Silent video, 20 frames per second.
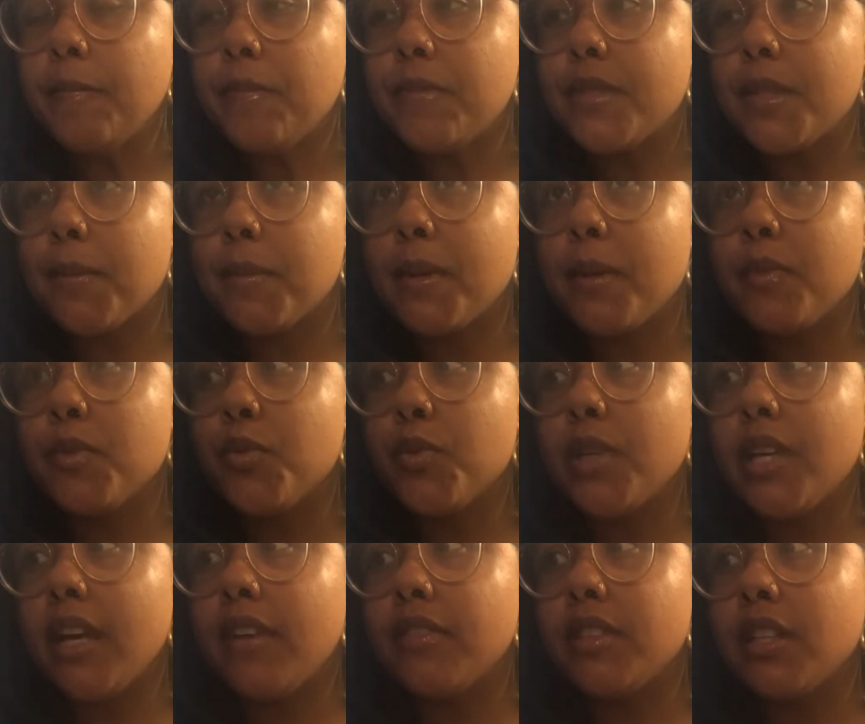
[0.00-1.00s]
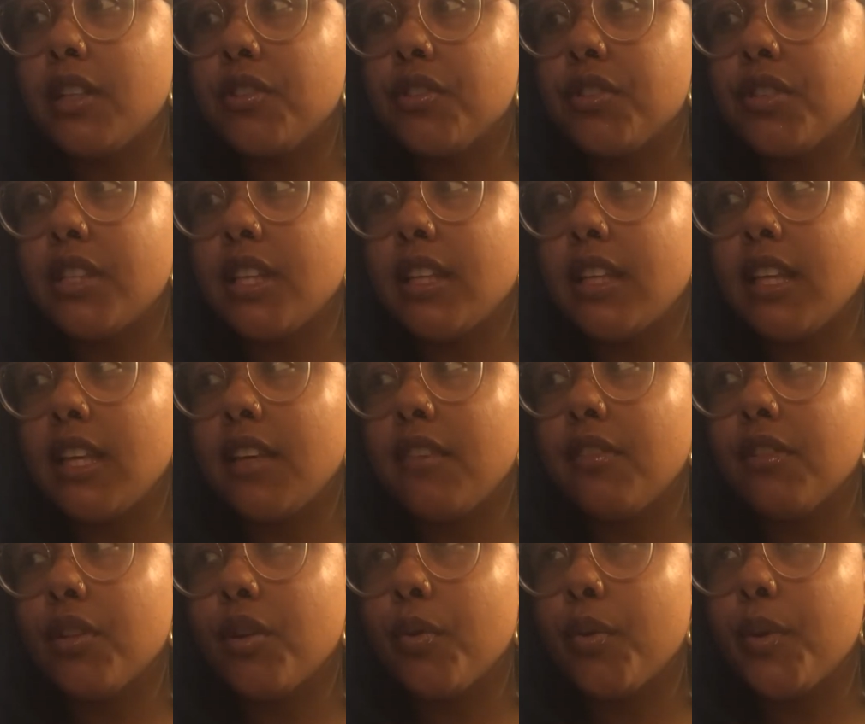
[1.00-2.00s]
Sometimes we have to understand that
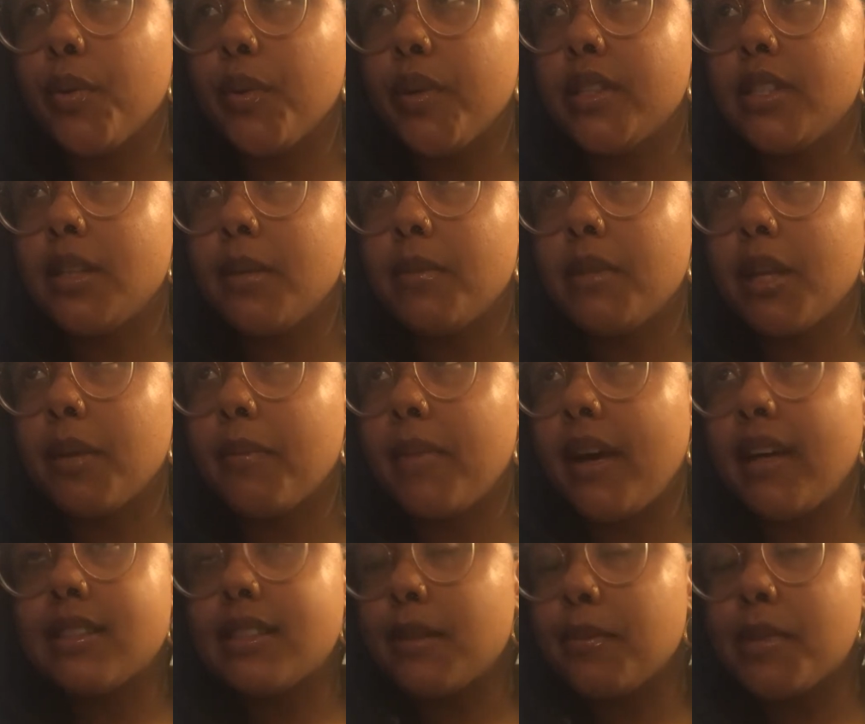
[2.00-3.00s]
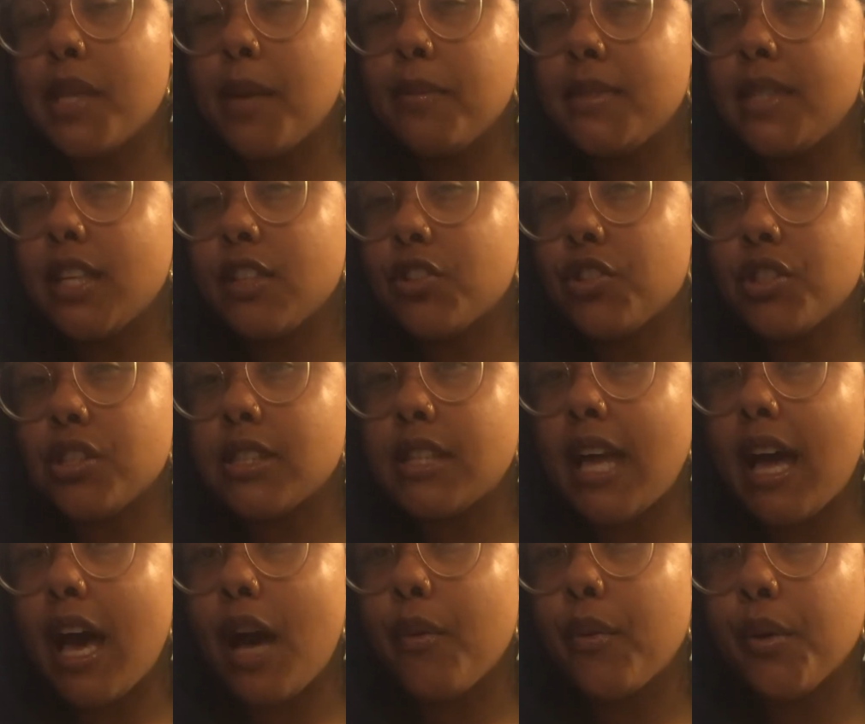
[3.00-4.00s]
even though we want something back, sometimes that's just
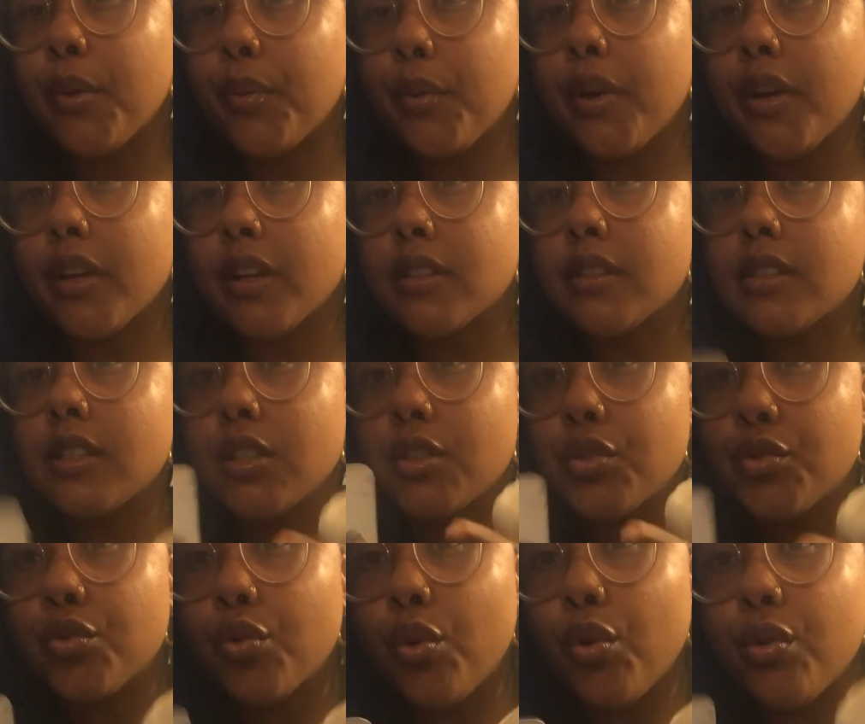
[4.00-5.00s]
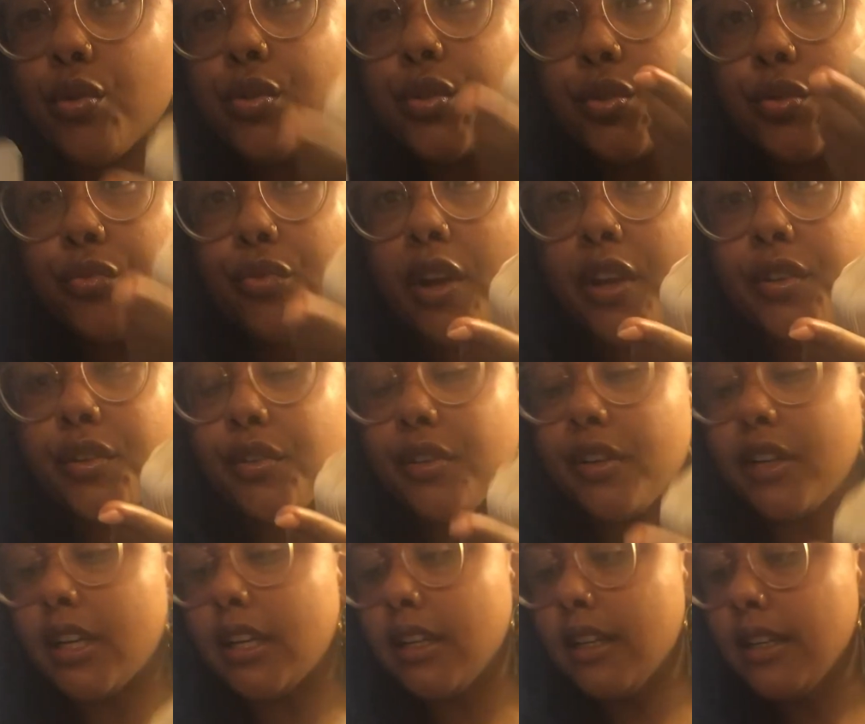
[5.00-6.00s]
not how it works. Control,
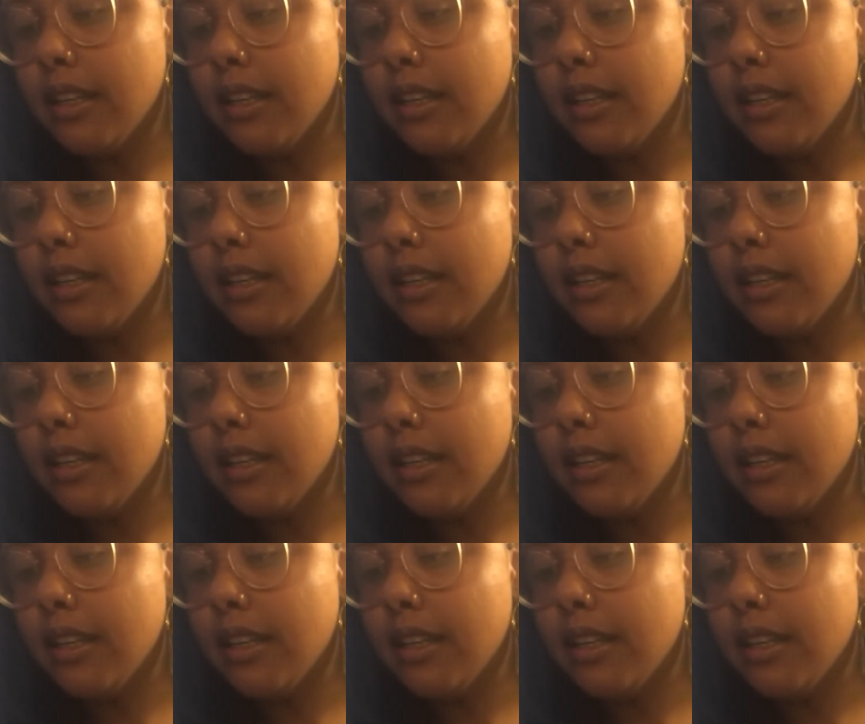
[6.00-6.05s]
surrendering.